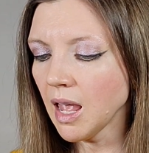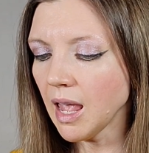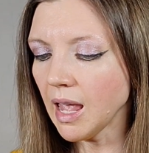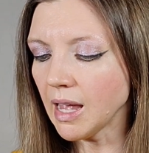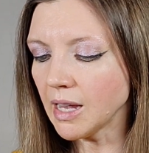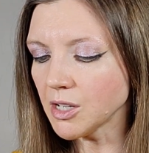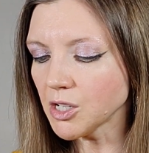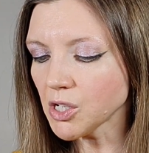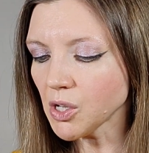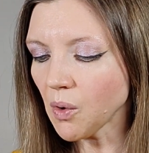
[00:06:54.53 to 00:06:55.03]

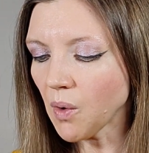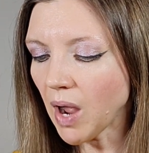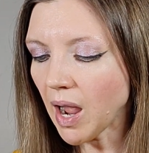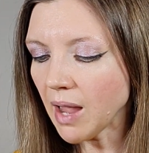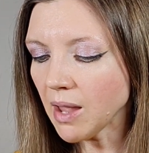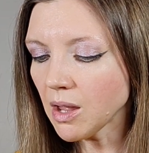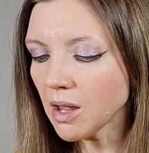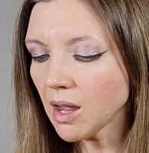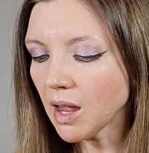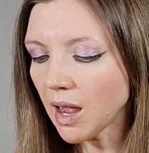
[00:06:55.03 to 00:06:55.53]
And so
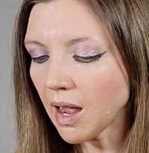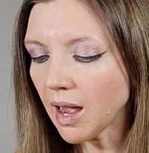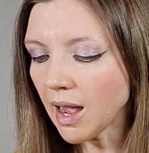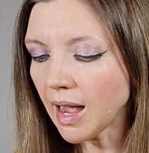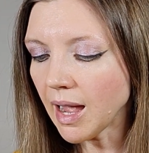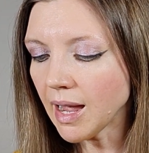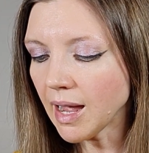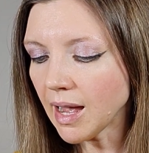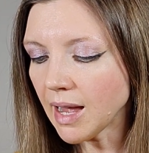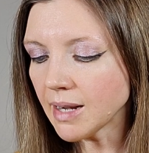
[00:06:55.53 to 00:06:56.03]
I
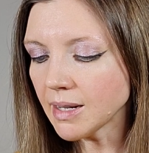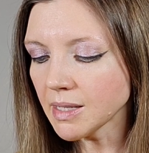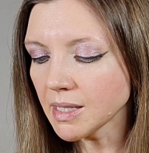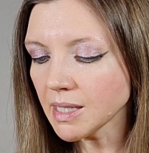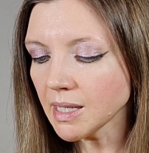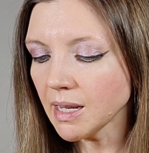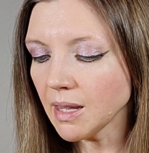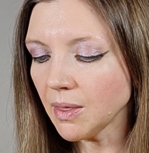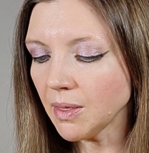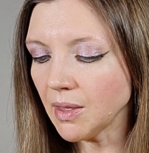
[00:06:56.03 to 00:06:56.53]

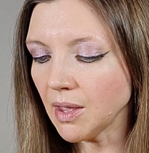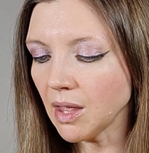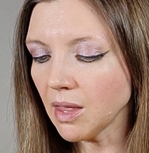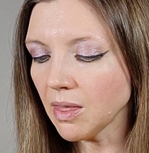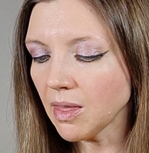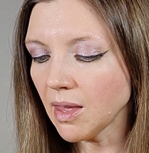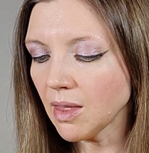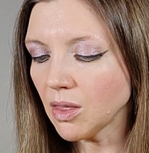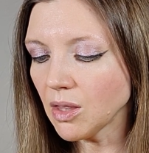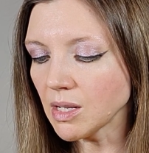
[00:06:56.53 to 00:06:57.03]
honestly think
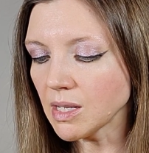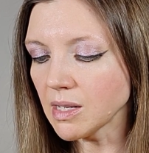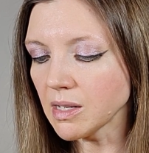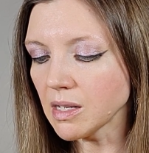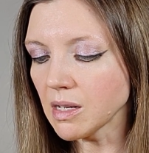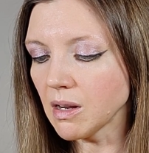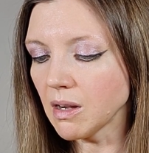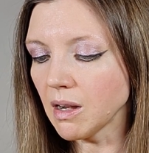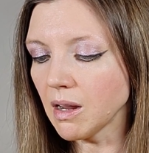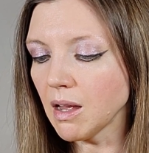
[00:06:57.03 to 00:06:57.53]
that this is
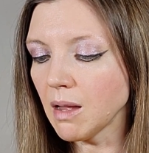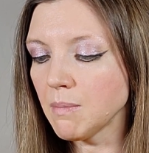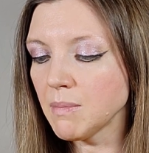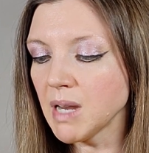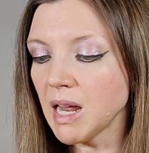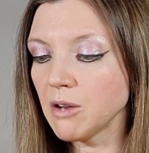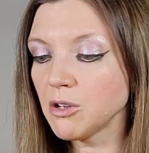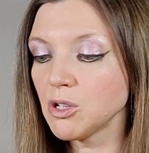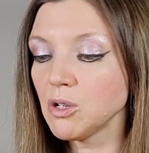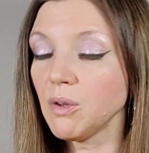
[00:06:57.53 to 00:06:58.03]
going to come
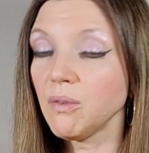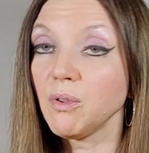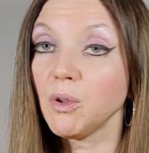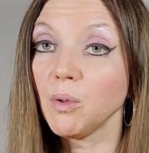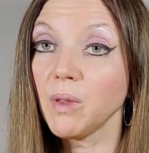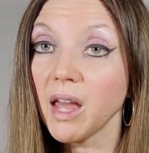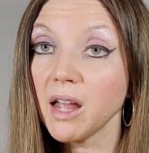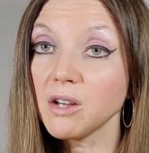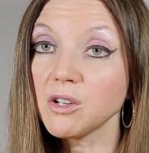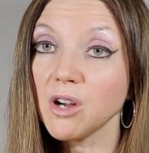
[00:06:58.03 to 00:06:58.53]
down to, if you
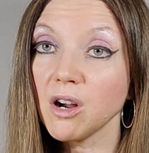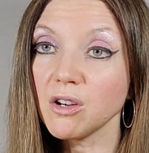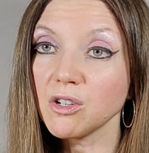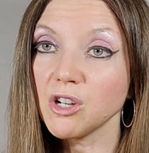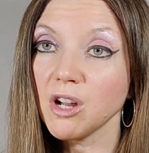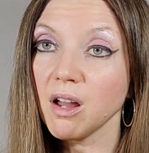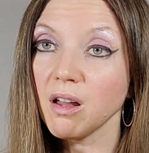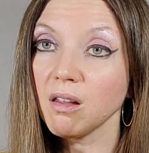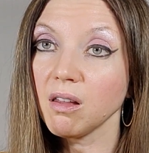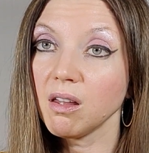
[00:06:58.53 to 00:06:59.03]
like dark
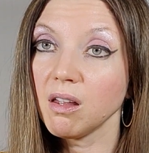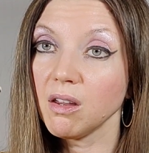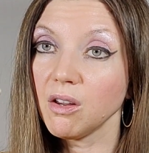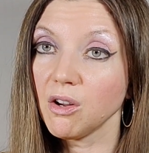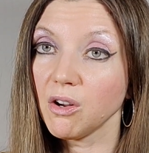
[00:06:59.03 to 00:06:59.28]
chocolate,